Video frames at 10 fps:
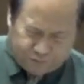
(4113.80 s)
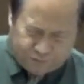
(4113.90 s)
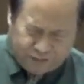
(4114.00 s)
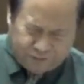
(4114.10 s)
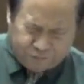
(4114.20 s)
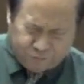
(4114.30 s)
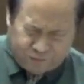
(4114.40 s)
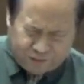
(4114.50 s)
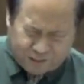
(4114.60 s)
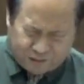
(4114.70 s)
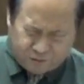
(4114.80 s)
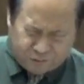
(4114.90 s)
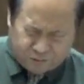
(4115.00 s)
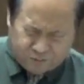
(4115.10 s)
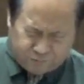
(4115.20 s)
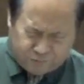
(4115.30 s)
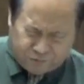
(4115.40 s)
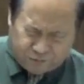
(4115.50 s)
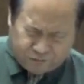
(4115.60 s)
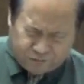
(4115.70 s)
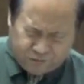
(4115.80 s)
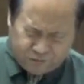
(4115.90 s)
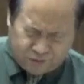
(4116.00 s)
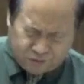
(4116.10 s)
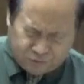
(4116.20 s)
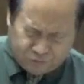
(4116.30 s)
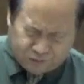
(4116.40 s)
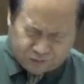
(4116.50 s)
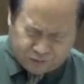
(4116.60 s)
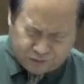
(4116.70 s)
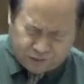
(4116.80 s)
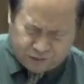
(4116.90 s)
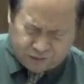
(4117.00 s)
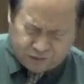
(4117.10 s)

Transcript: in heaven, we thank you, Lord, for your goodness to us in